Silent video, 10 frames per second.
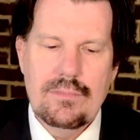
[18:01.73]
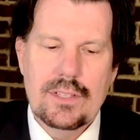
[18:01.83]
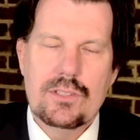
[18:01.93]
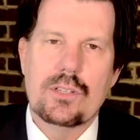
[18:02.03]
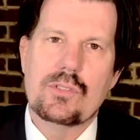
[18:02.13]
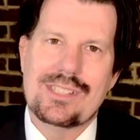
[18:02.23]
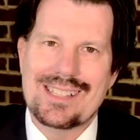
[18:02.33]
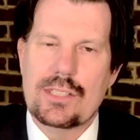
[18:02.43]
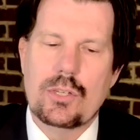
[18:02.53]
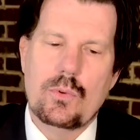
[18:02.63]
So
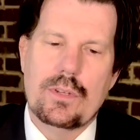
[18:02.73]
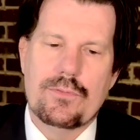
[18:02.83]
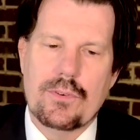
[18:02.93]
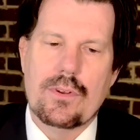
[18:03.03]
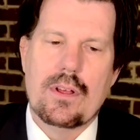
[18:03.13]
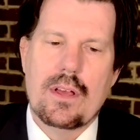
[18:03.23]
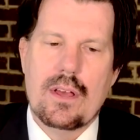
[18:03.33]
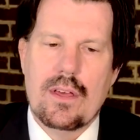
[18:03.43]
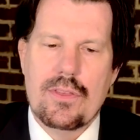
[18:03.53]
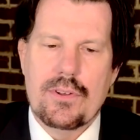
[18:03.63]
stick to it for
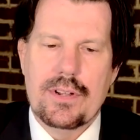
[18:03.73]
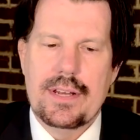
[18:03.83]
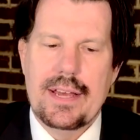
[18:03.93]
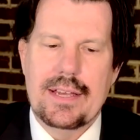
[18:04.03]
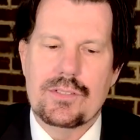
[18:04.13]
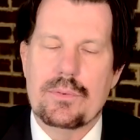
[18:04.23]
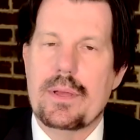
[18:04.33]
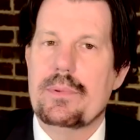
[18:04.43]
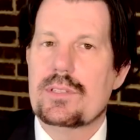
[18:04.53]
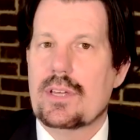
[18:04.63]
30 days, or
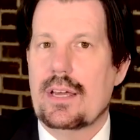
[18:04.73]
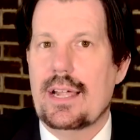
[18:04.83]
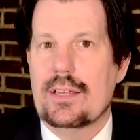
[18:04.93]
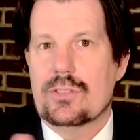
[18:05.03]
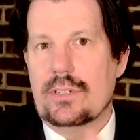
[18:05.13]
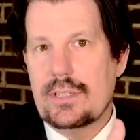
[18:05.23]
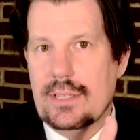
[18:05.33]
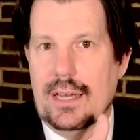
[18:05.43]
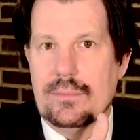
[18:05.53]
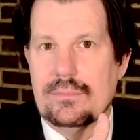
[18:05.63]
maybe it's cutting out screen
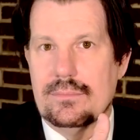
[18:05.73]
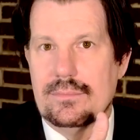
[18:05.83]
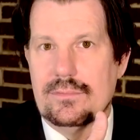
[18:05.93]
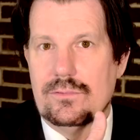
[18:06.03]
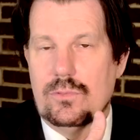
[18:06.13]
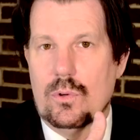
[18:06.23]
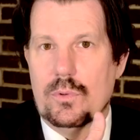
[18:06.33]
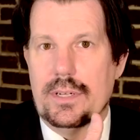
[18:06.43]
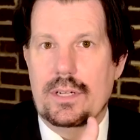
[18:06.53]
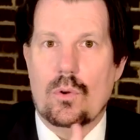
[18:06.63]
time for
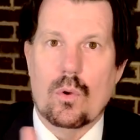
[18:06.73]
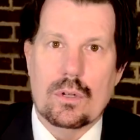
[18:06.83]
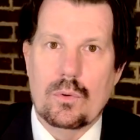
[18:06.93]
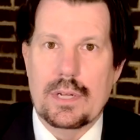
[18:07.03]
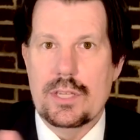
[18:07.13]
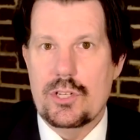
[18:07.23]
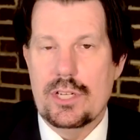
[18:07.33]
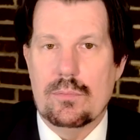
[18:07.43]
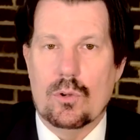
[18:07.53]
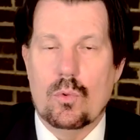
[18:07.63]
reading or going to the
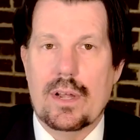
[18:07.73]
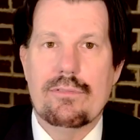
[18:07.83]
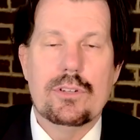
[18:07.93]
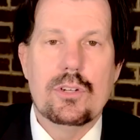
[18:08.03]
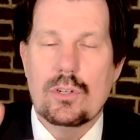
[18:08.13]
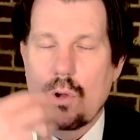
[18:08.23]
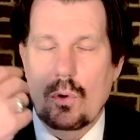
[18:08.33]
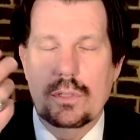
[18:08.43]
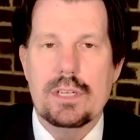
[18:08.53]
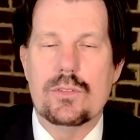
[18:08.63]
gym or whatever your
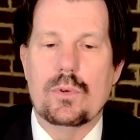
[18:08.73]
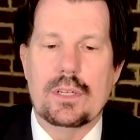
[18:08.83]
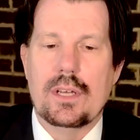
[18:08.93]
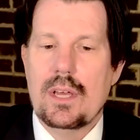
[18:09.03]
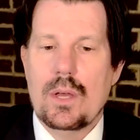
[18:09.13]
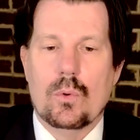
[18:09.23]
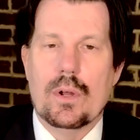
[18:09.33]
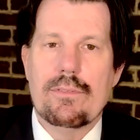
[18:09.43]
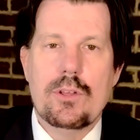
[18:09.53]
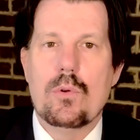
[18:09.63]
goal is.
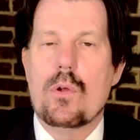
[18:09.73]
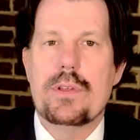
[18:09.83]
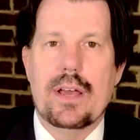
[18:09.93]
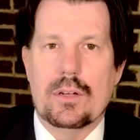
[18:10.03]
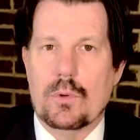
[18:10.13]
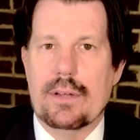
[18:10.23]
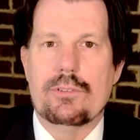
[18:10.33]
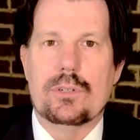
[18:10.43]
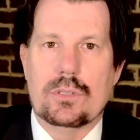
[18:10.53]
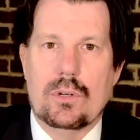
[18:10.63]
Whatever you wrote down and whatever
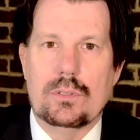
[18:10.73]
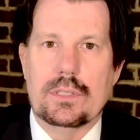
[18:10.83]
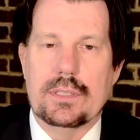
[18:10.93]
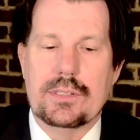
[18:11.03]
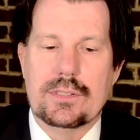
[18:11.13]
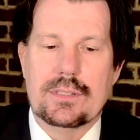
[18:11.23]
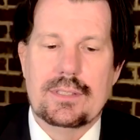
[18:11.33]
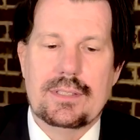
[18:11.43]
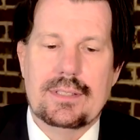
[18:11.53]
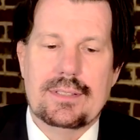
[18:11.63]
your goal is,
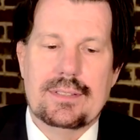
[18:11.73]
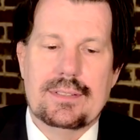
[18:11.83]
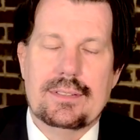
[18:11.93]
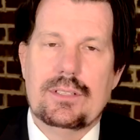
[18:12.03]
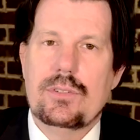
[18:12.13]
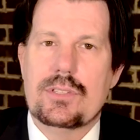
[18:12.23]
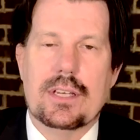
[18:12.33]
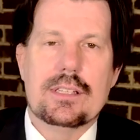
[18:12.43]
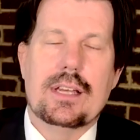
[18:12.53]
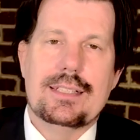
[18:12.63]
you can
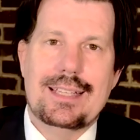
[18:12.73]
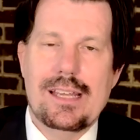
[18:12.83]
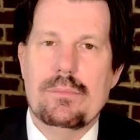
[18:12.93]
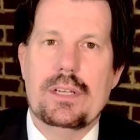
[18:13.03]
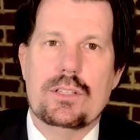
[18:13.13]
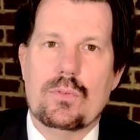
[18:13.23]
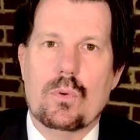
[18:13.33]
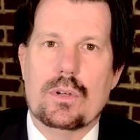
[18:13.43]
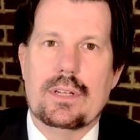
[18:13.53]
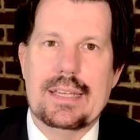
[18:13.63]
set aside 10 minutes
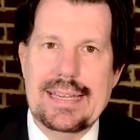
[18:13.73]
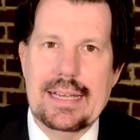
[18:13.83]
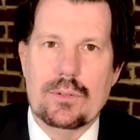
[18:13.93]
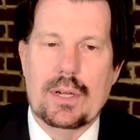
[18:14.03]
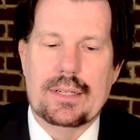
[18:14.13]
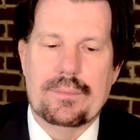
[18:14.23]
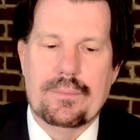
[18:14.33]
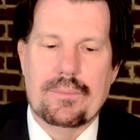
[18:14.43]
for it a day, right?